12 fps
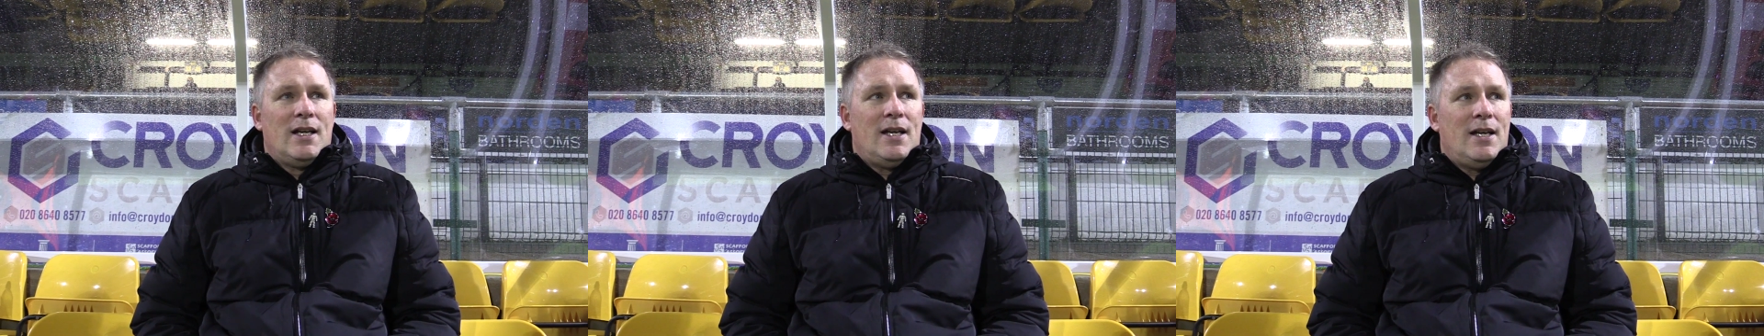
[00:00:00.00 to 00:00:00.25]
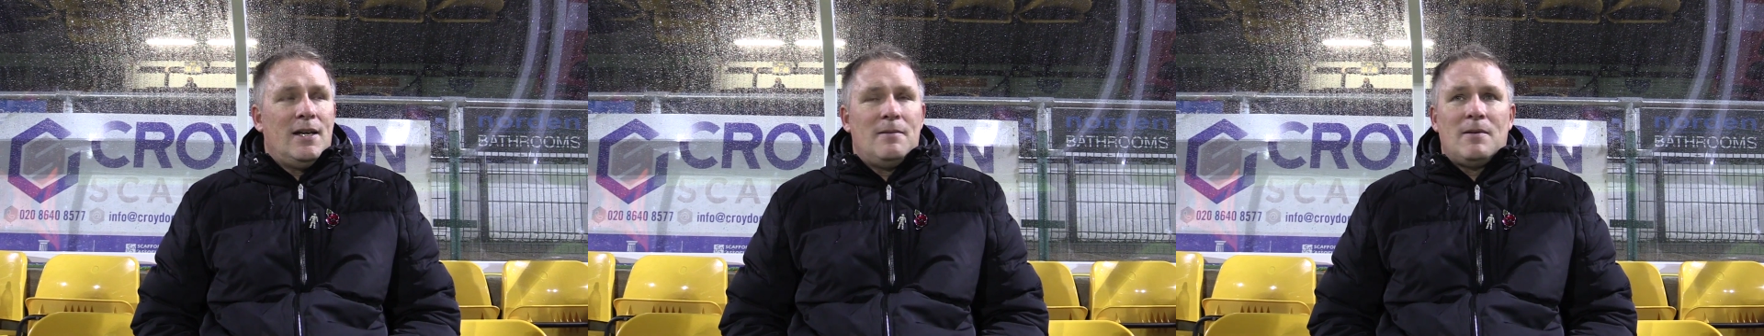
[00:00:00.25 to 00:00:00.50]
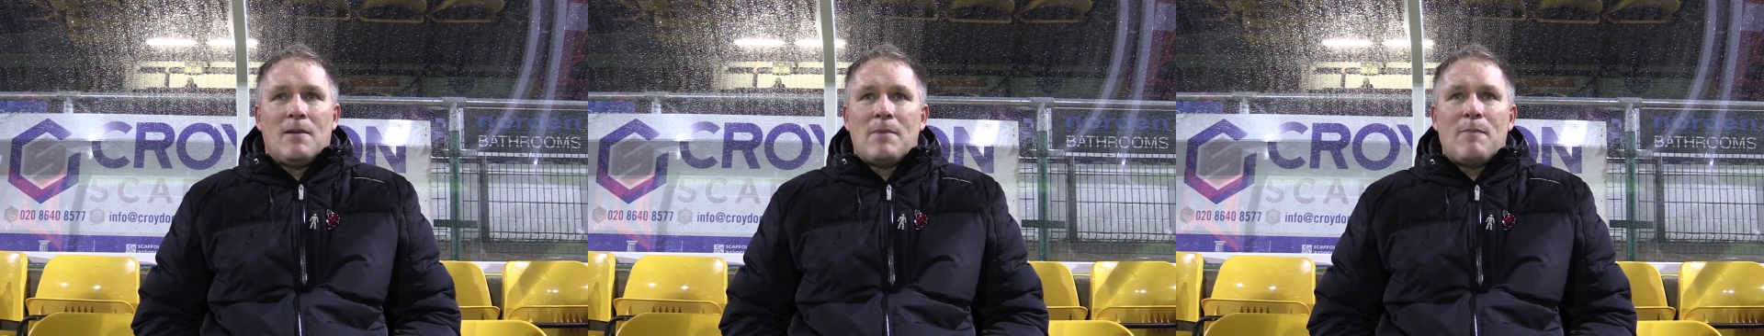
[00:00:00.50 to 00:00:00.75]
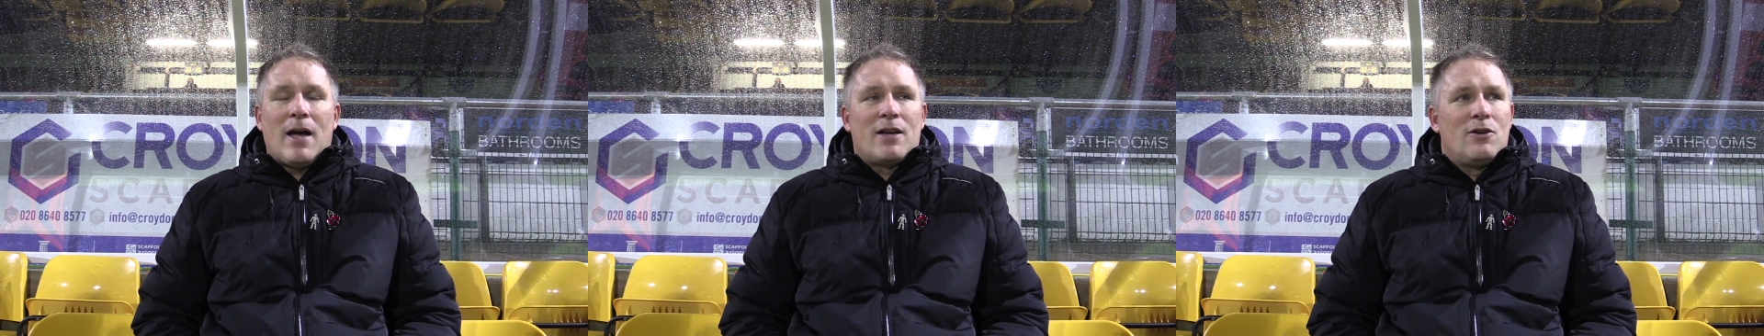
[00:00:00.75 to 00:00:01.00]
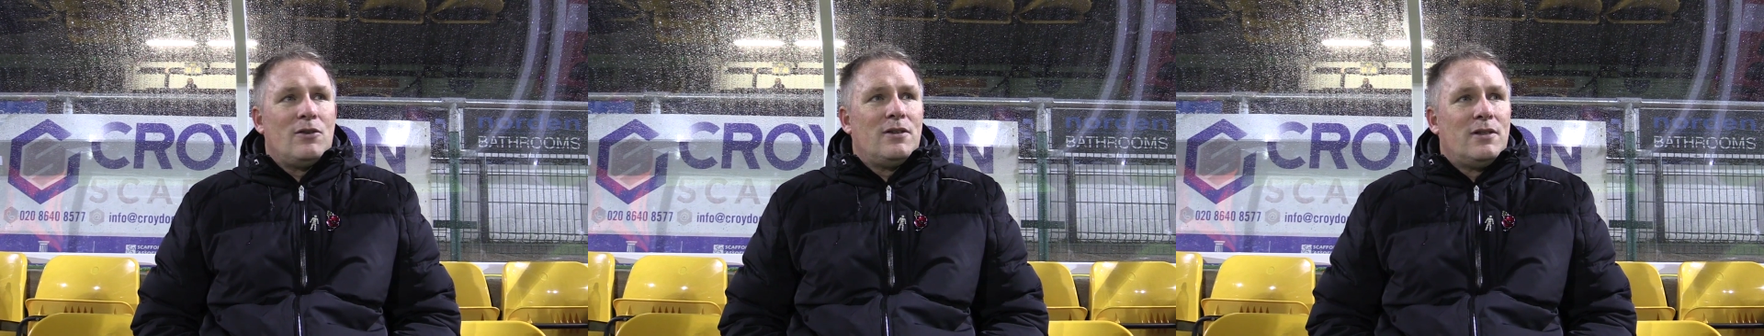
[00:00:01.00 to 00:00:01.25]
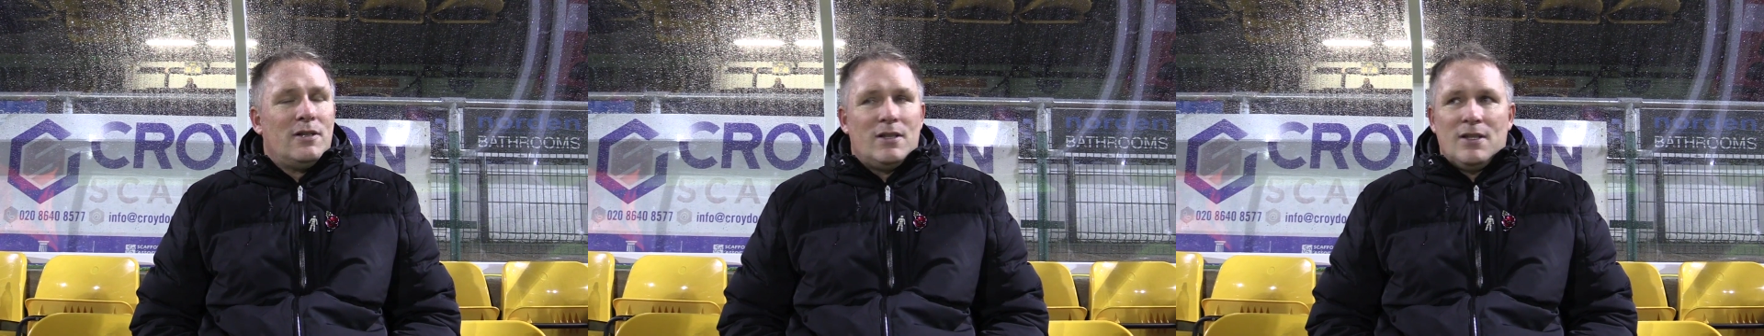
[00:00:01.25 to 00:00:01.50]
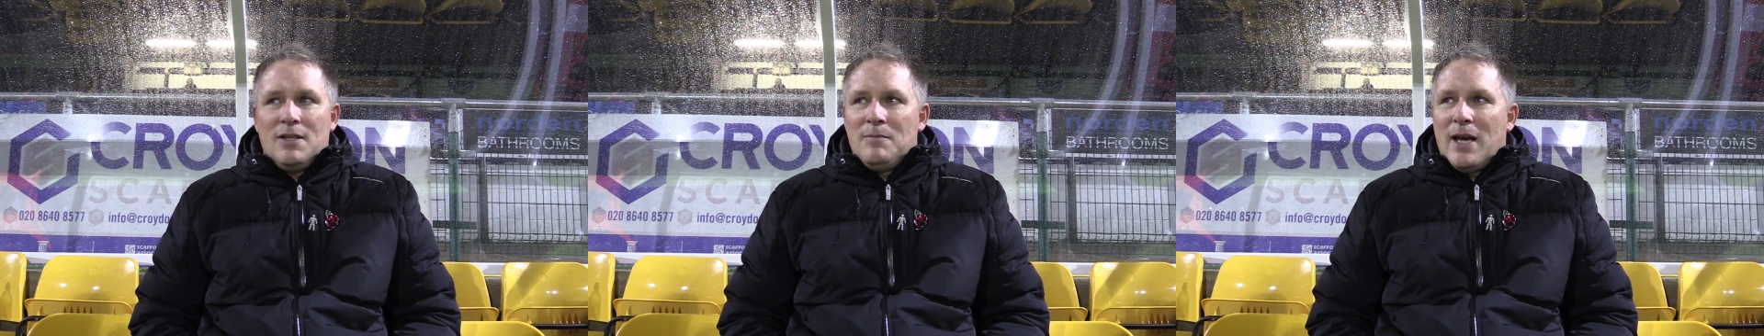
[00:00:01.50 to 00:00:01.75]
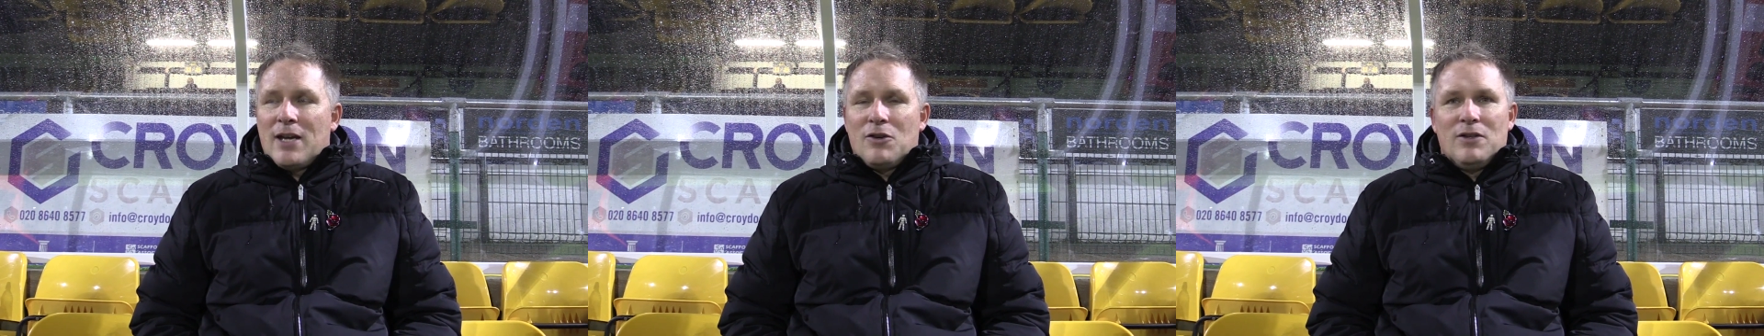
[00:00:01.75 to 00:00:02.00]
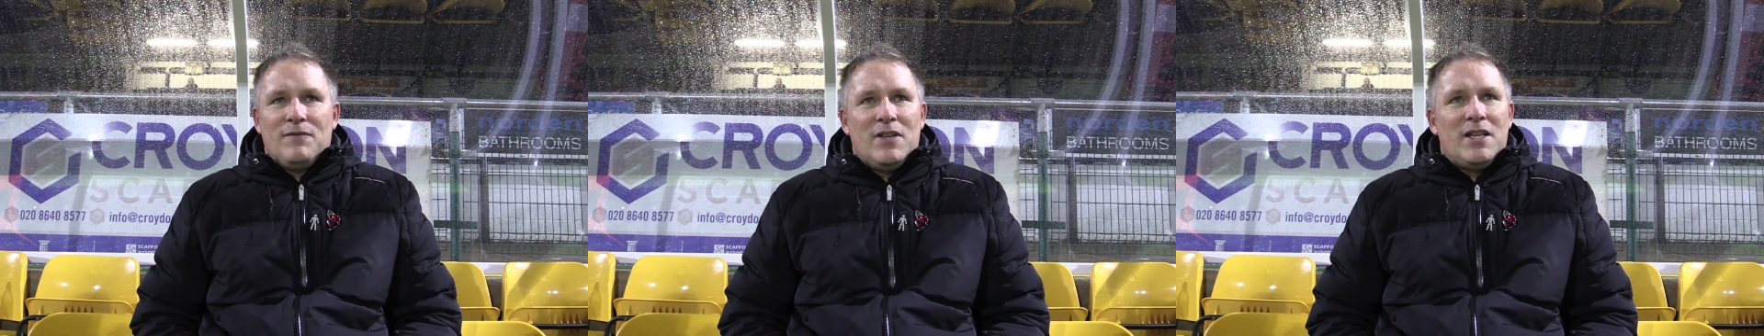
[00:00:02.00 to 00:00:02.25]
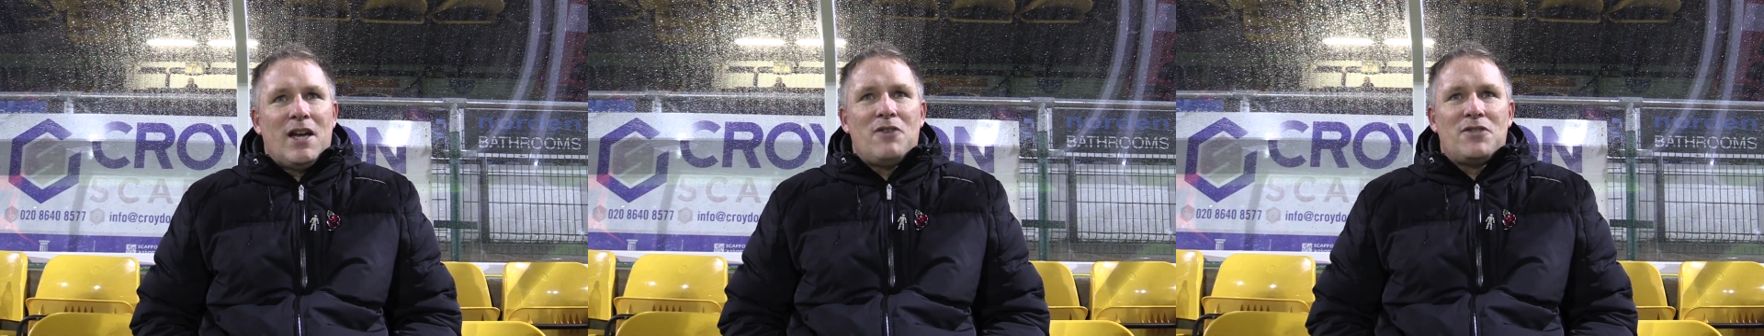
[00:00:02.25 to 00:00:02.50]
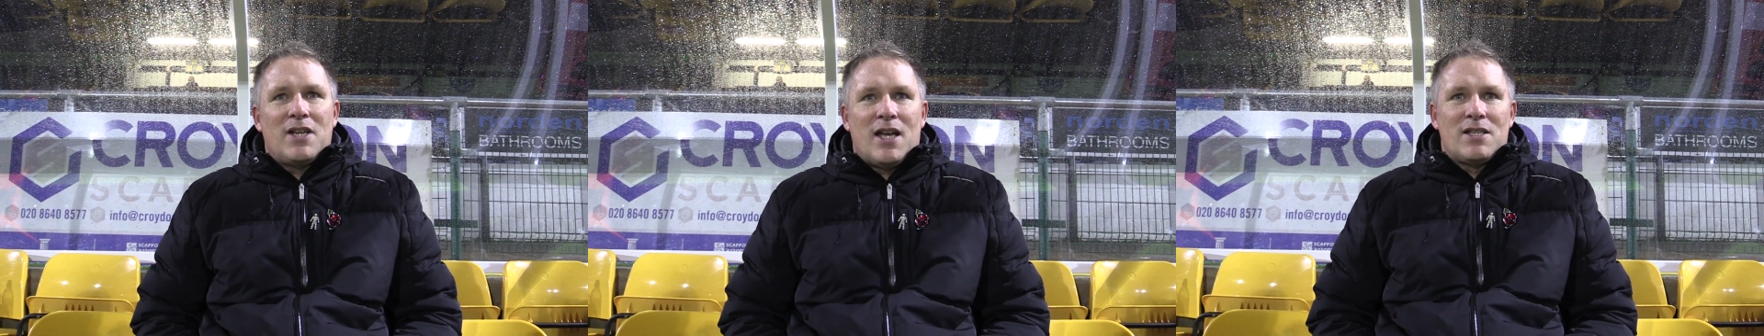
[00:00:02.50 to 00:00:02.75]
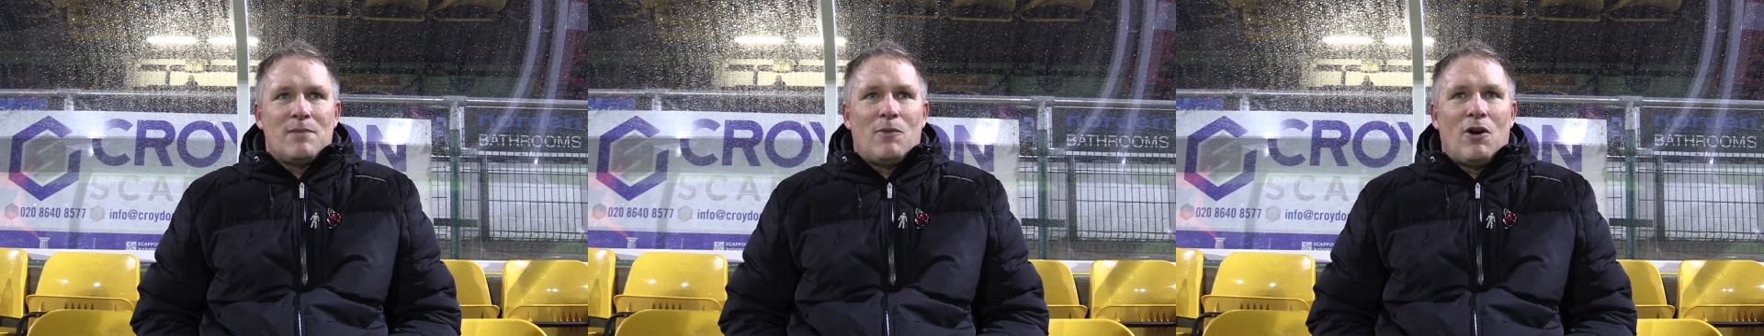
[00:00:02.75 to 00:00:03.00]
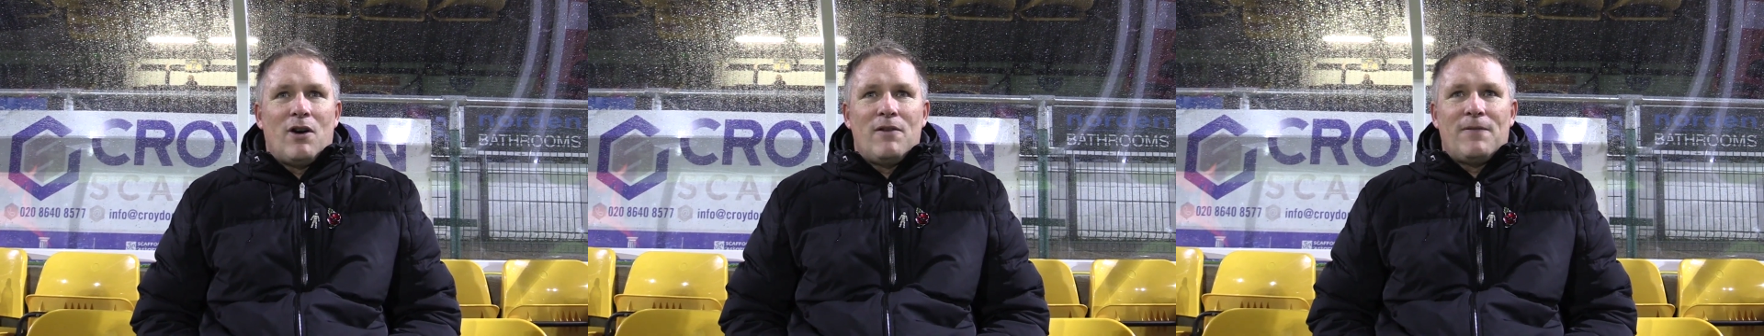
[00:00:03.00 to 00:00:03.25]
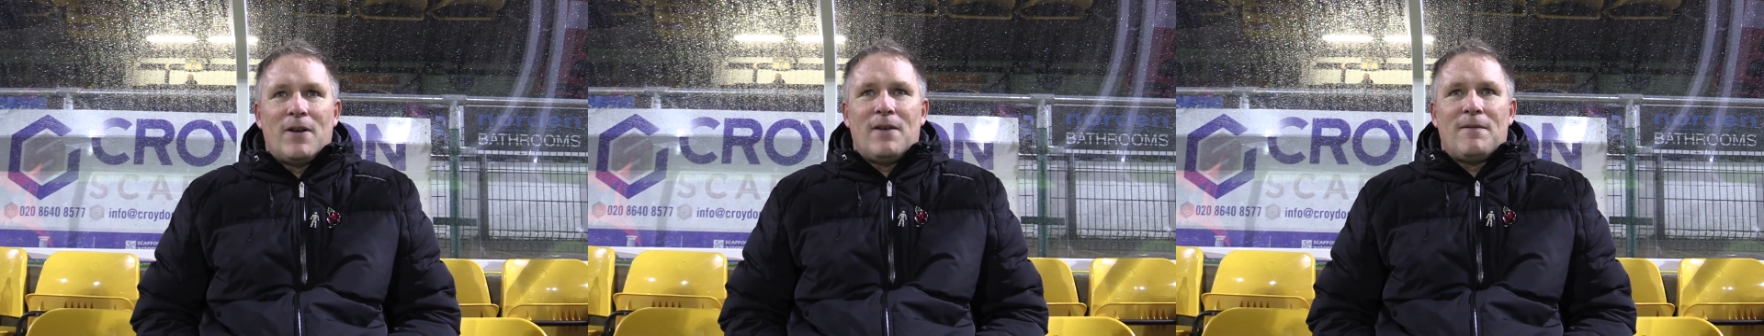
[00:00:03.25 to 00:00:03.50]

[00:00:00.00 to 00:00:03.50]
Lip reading: I'll be back on the videos again tomorrow for